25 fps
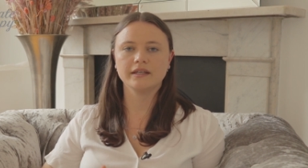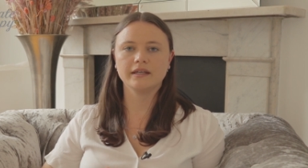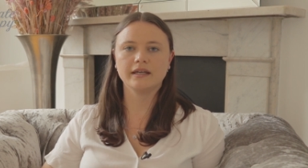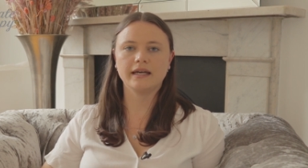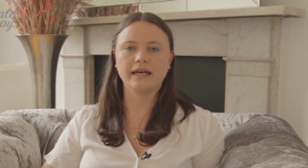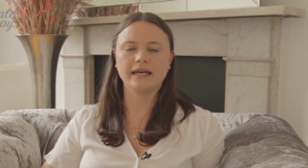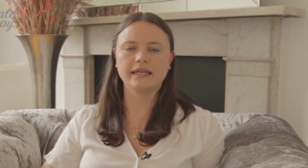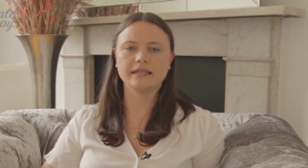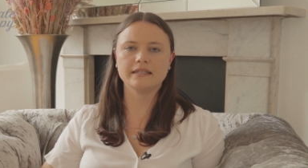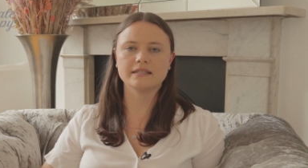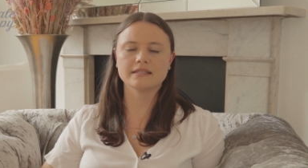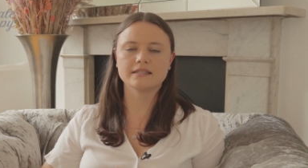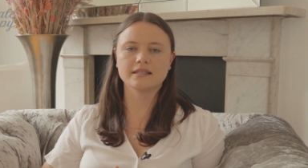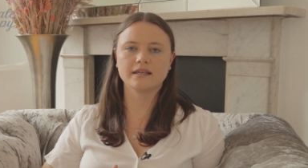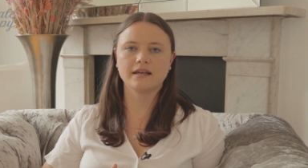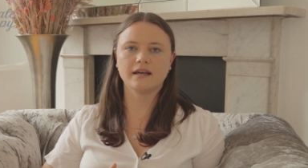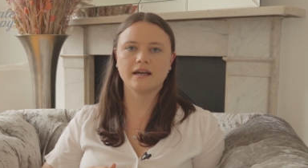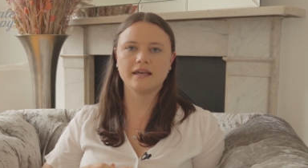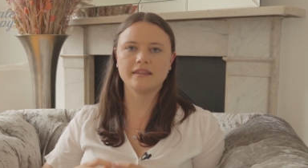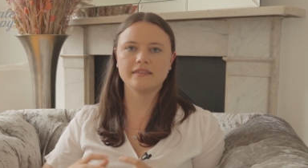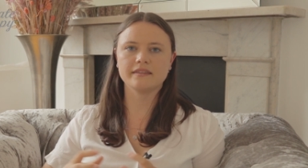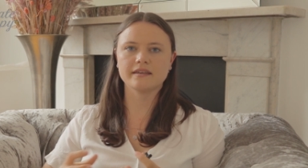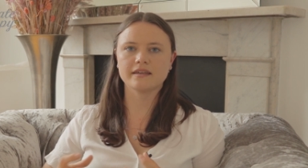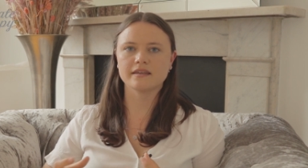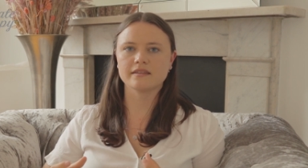And I
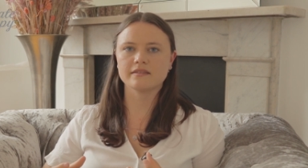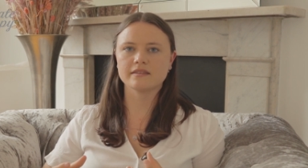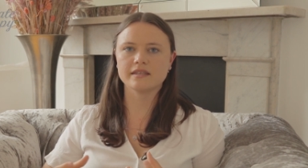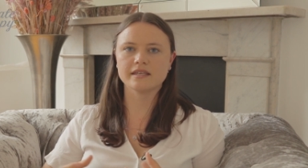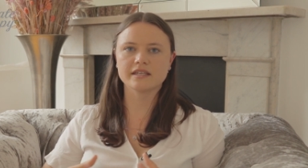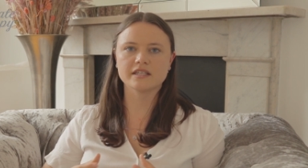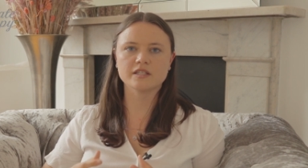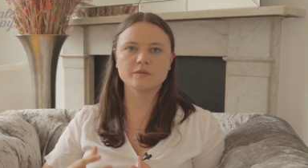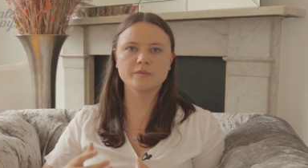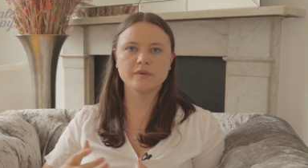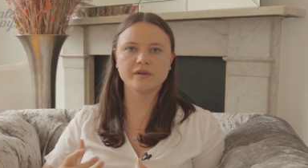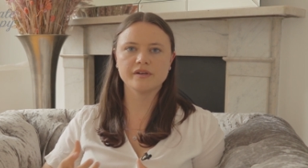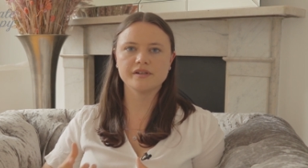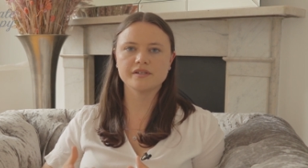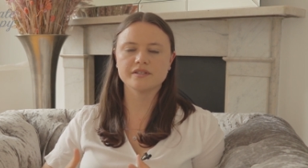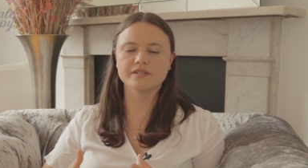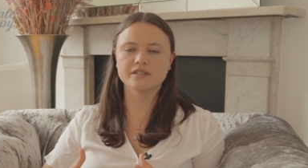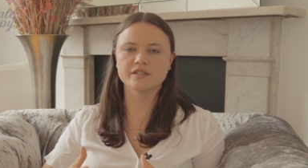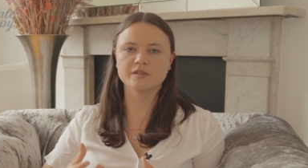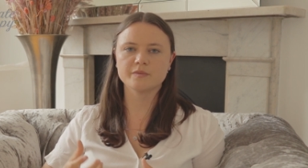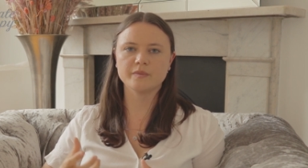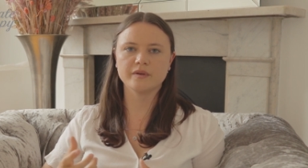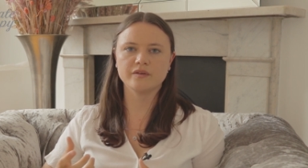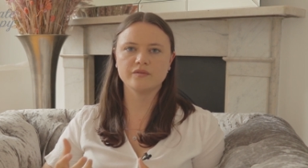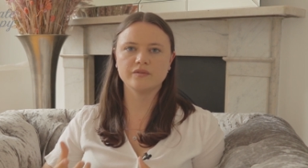think the experience
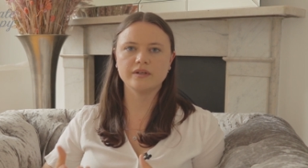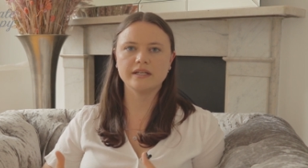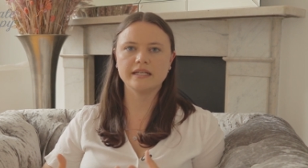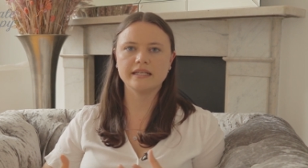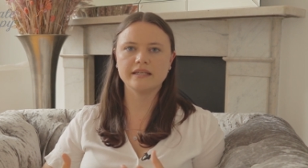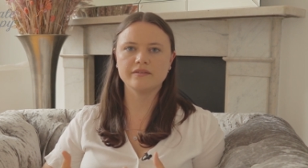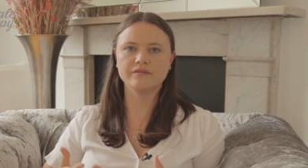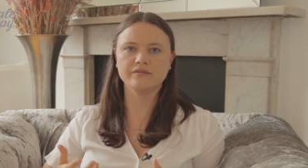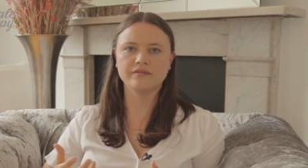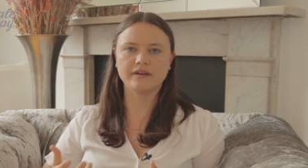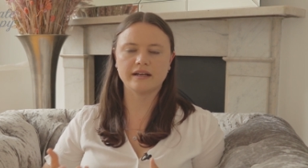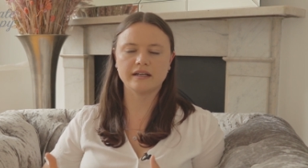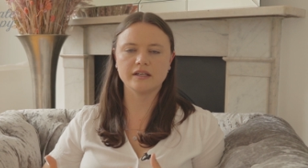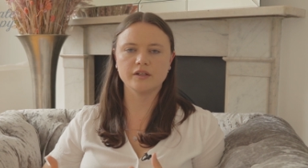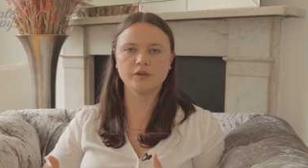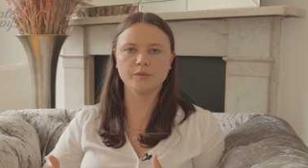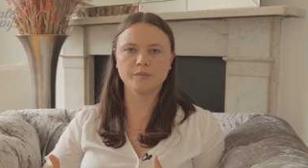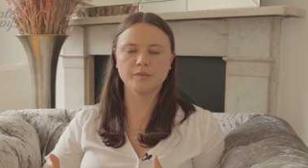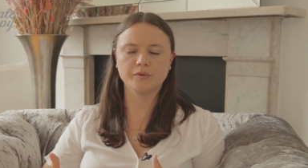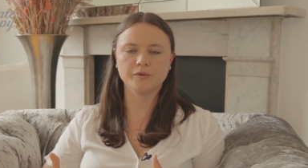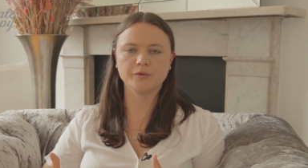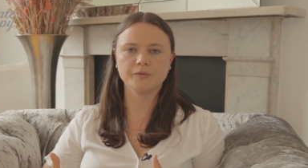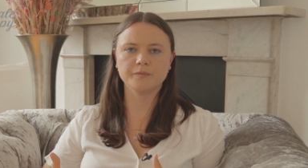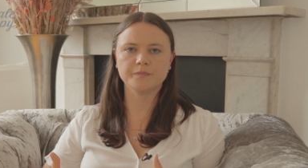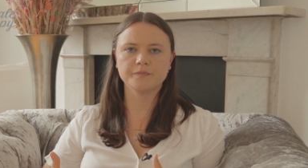has been really
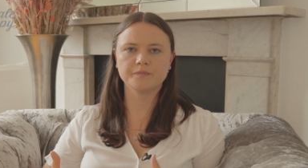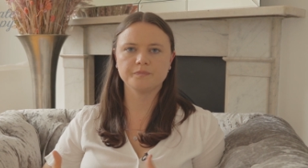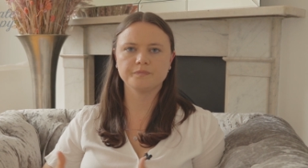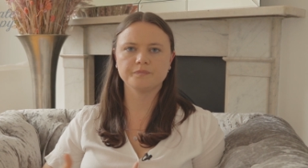invaluable